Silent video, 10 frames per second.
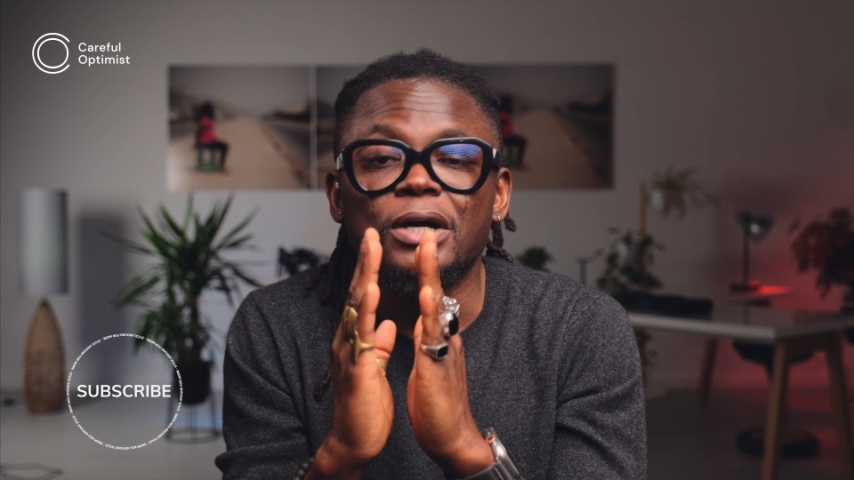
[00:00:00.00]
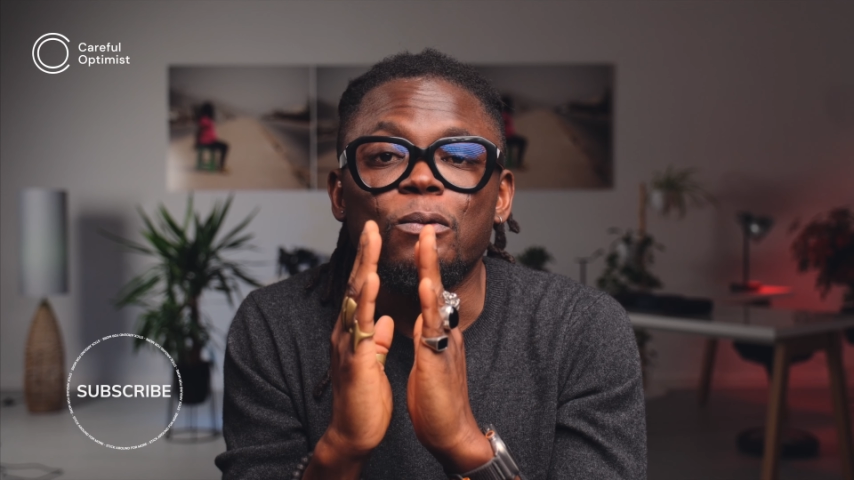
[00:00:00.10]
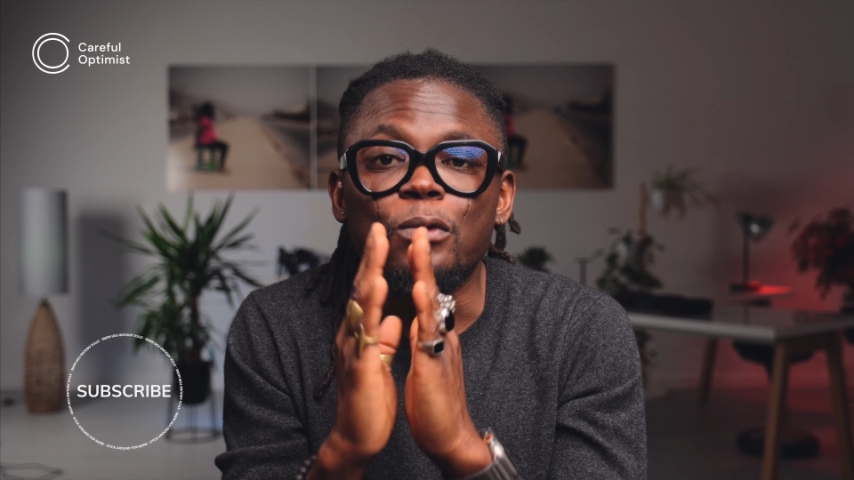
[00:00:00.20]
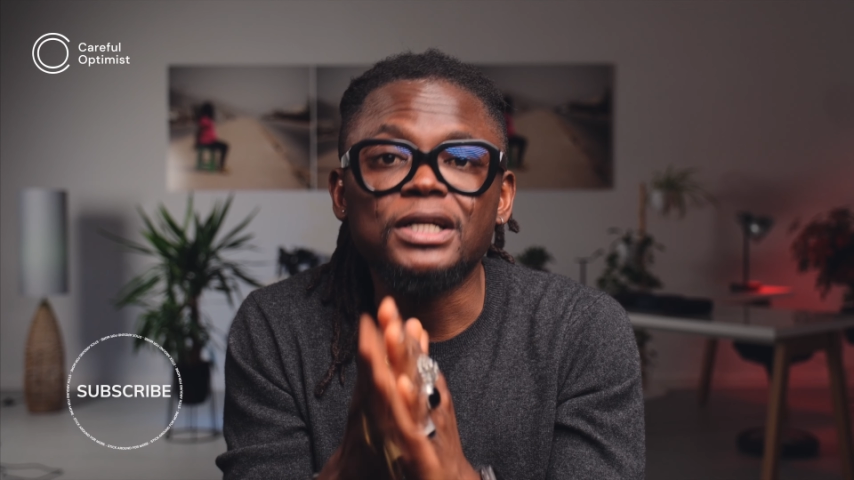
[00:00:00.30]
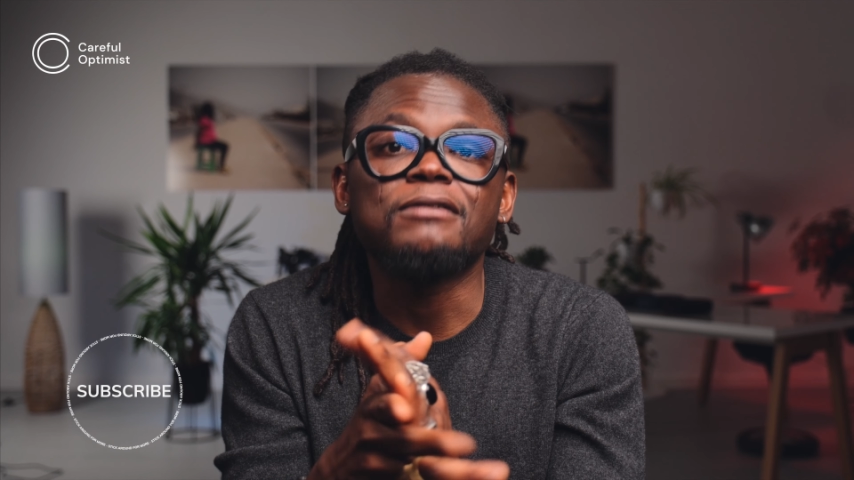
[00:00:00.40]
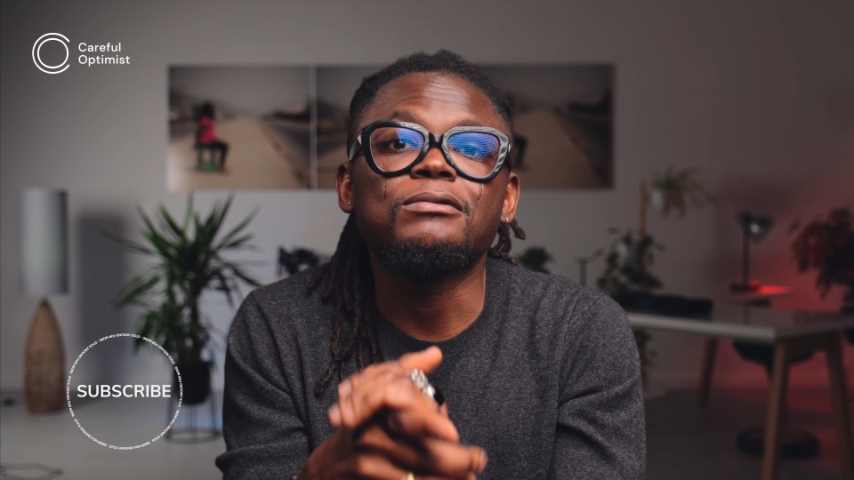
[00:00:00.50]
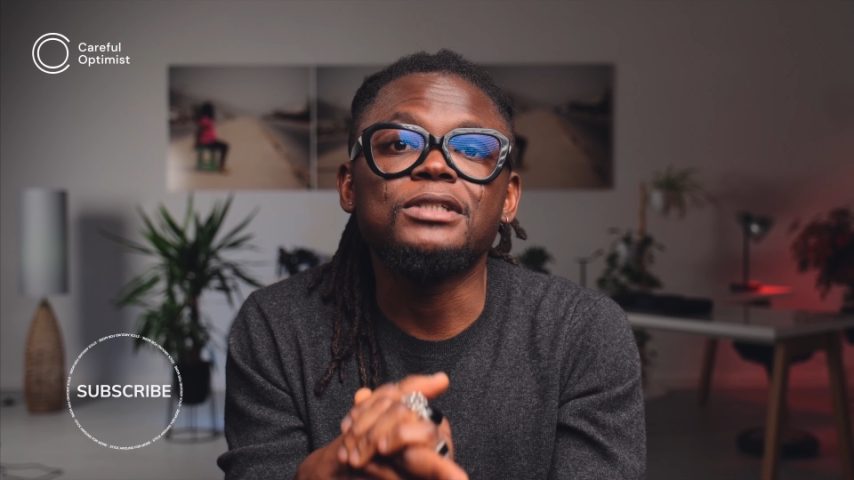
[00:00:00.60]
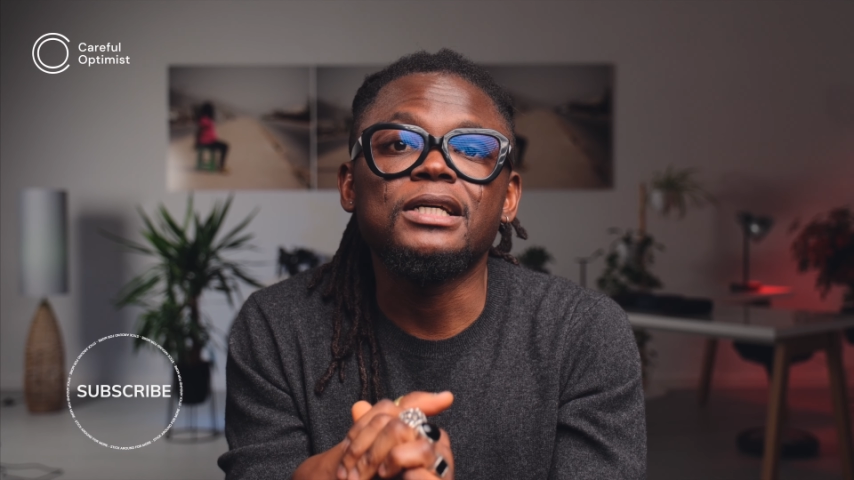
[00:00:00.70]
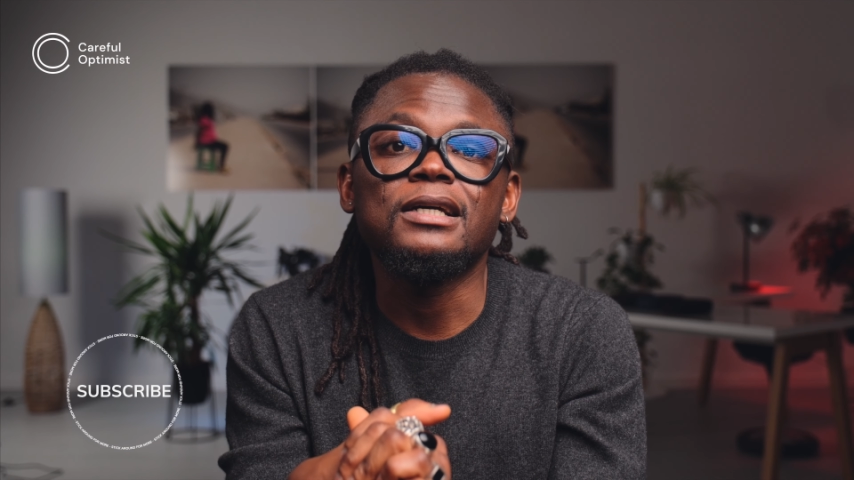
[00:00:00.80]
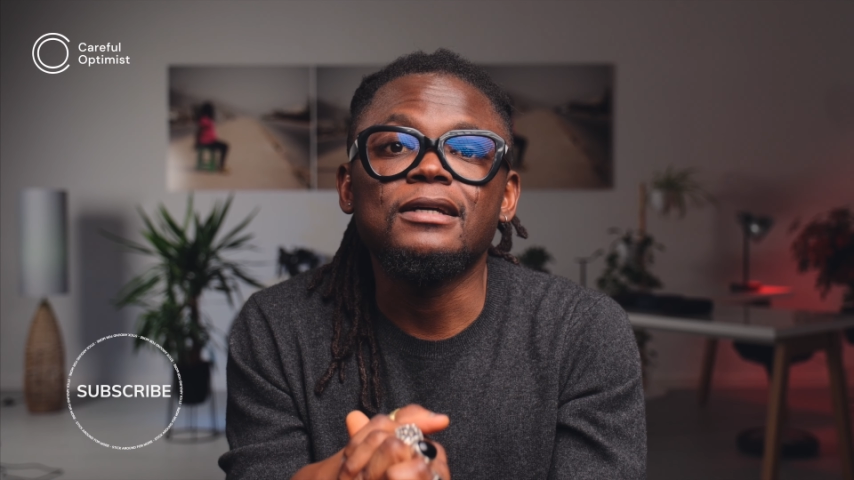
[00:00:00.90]
a wonderful
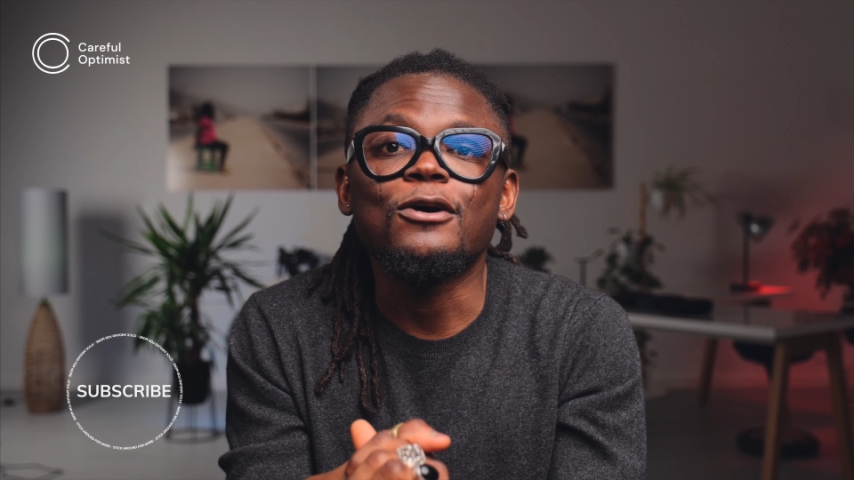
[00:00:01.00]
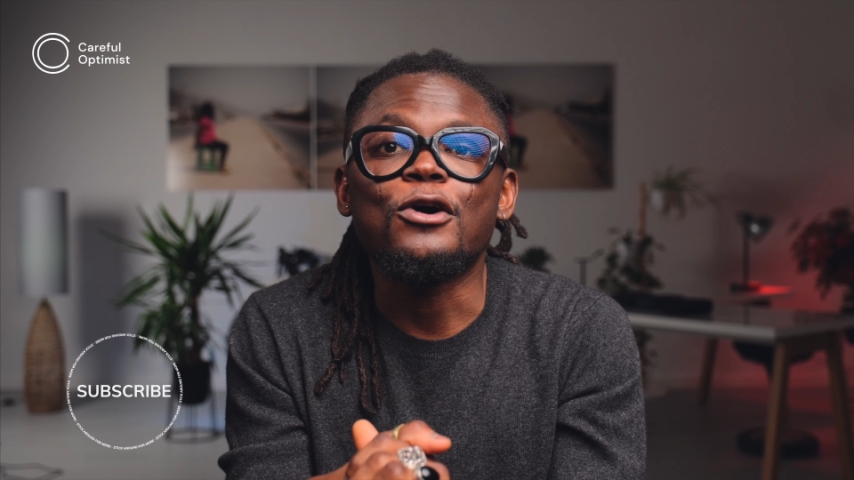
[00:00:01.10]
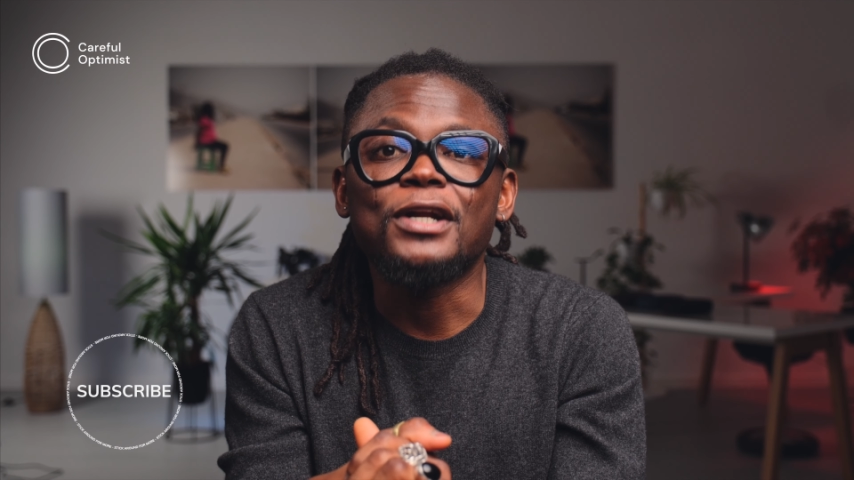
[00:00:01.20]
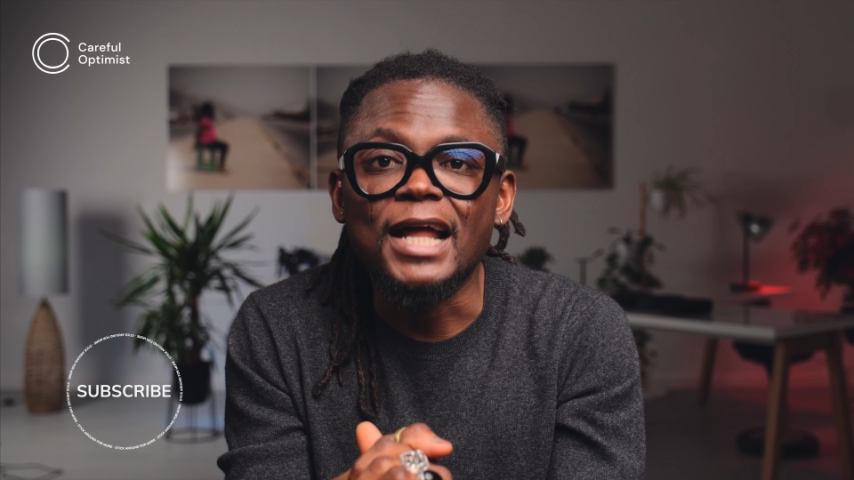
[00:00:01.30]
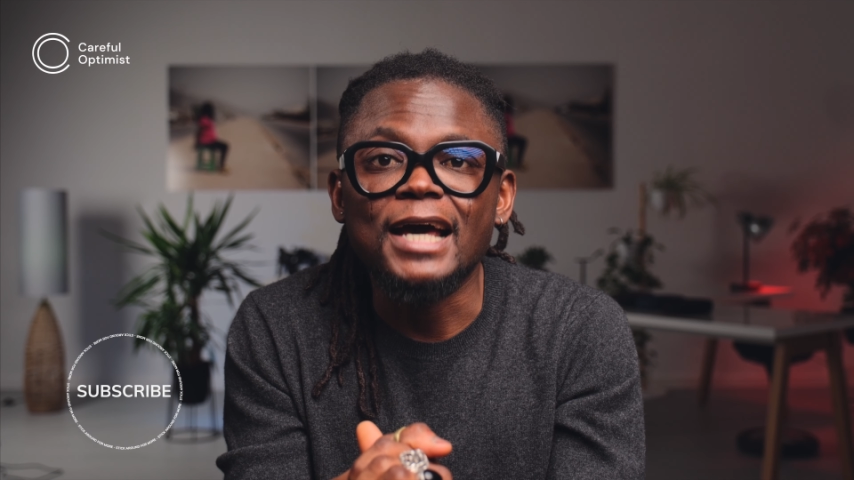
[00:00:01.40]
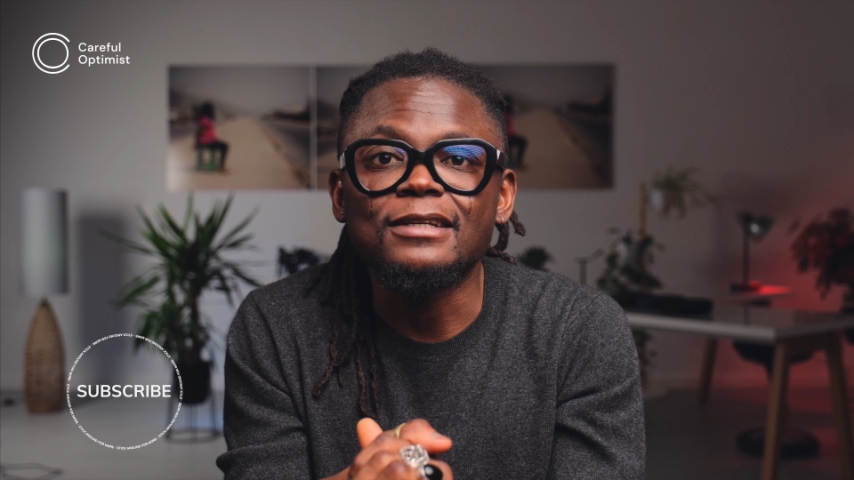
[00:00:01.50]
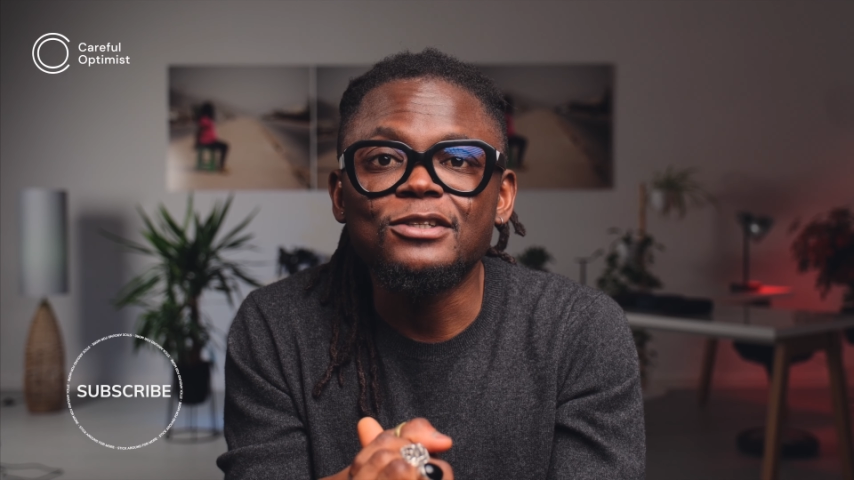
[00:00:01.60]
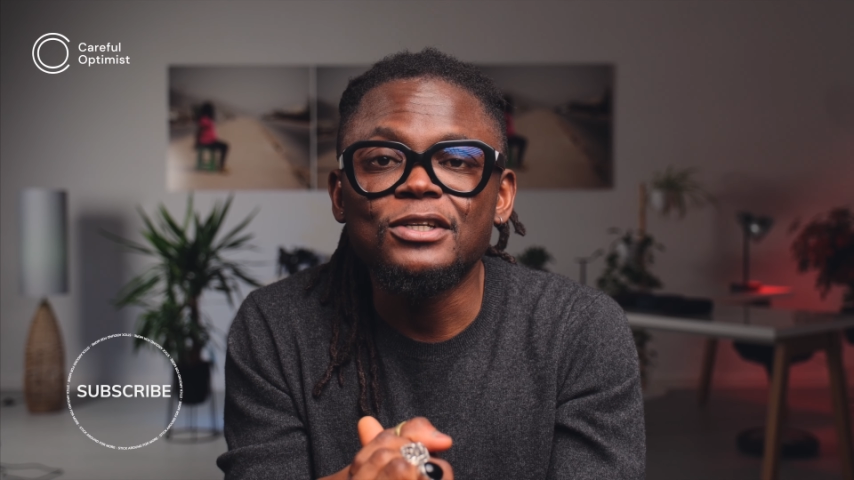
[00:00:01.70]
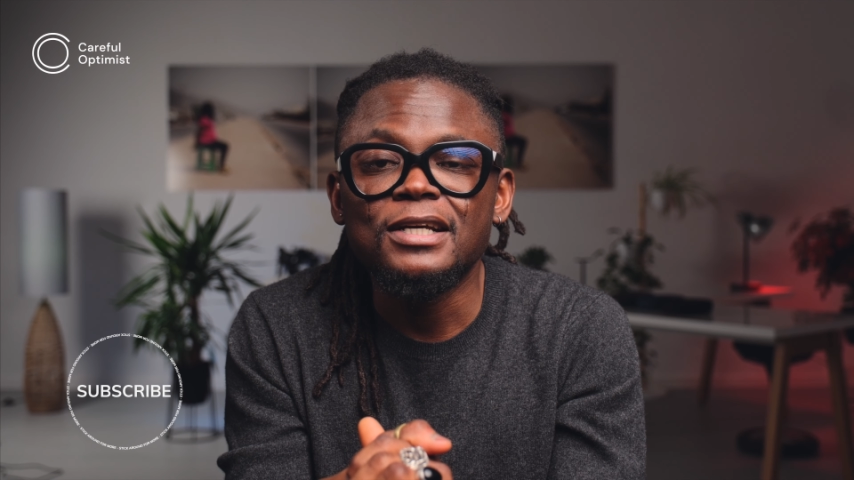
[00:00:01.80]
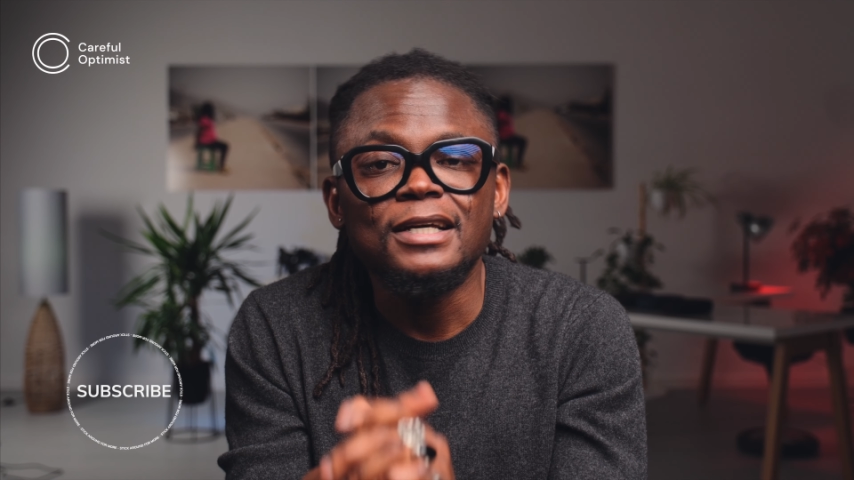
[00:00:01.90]
day or night,